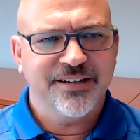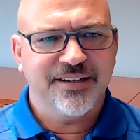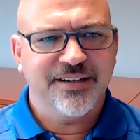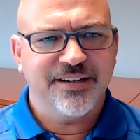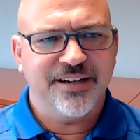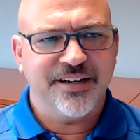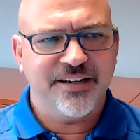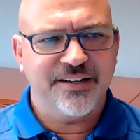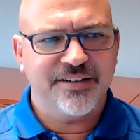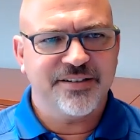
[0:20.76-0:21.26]

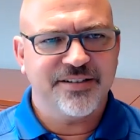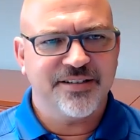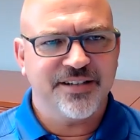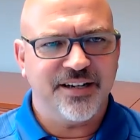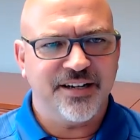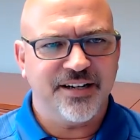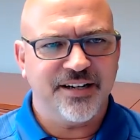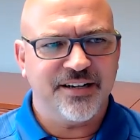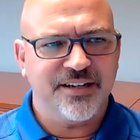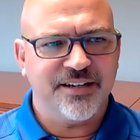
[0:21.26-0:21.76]
is
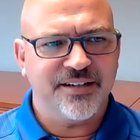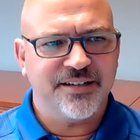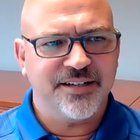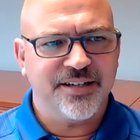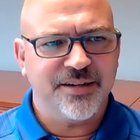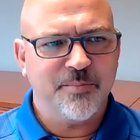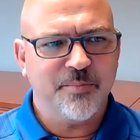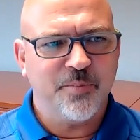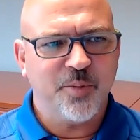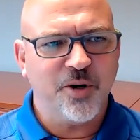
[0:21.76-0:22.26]

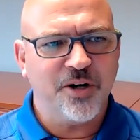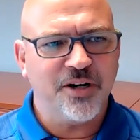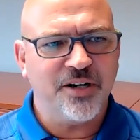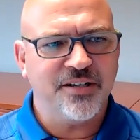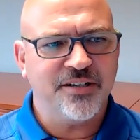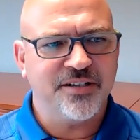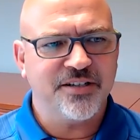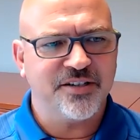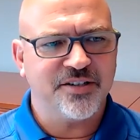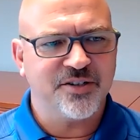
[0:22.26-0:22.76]

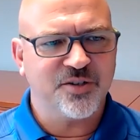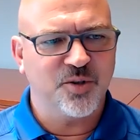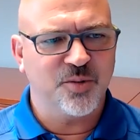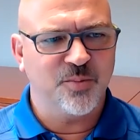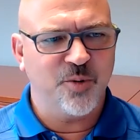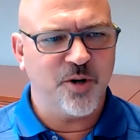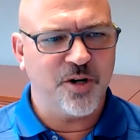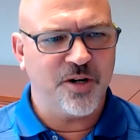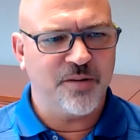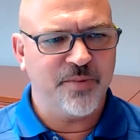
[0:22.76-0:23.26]
important to
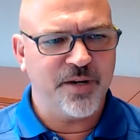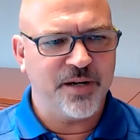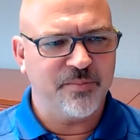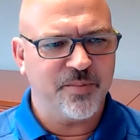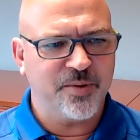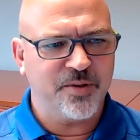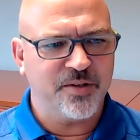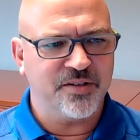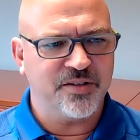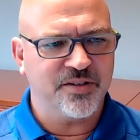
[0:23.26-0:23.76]
school board
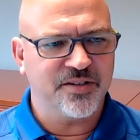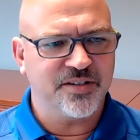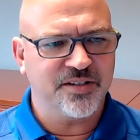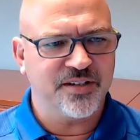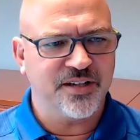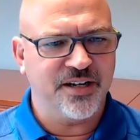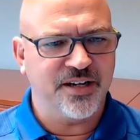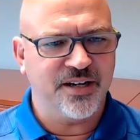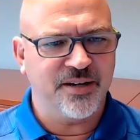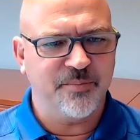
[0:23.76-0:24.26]
members
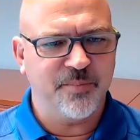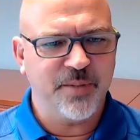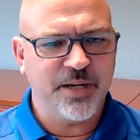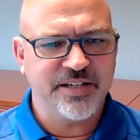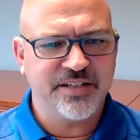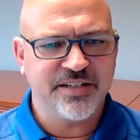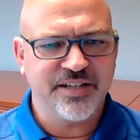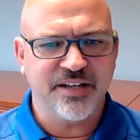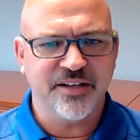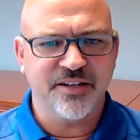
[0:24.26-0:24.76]

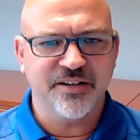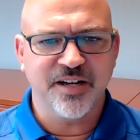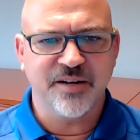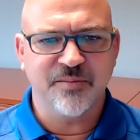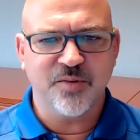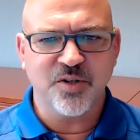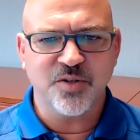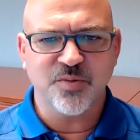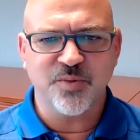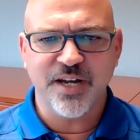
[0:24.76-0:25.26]
based on the
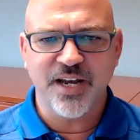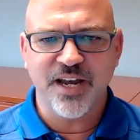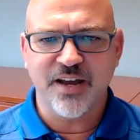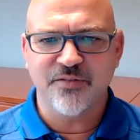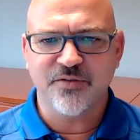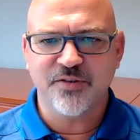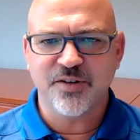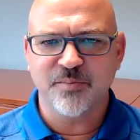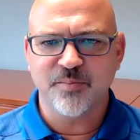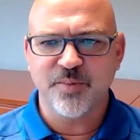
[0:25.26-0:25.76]
numbers we
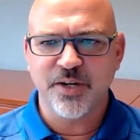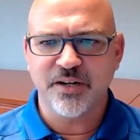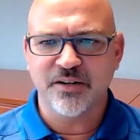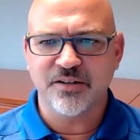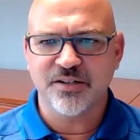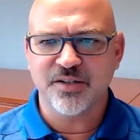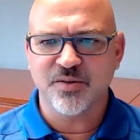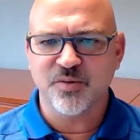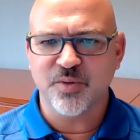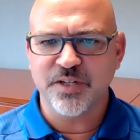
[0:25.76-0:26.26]
have
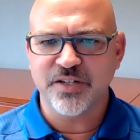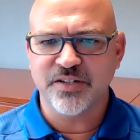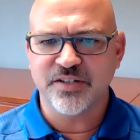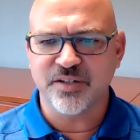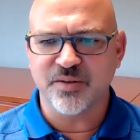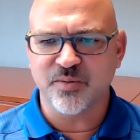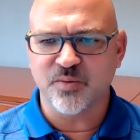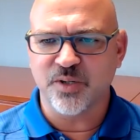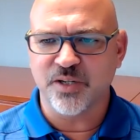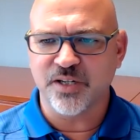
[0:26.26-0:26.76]
compared to
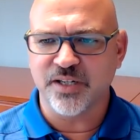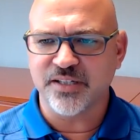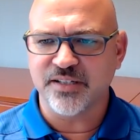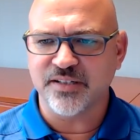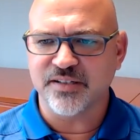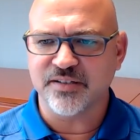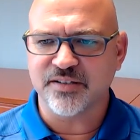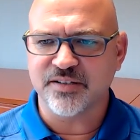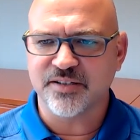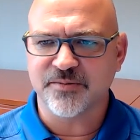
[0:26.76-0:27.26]
recent
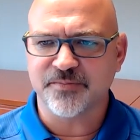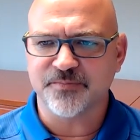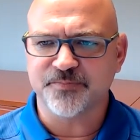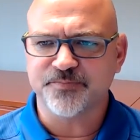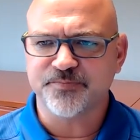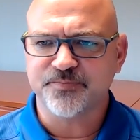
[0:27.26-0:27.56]
ones.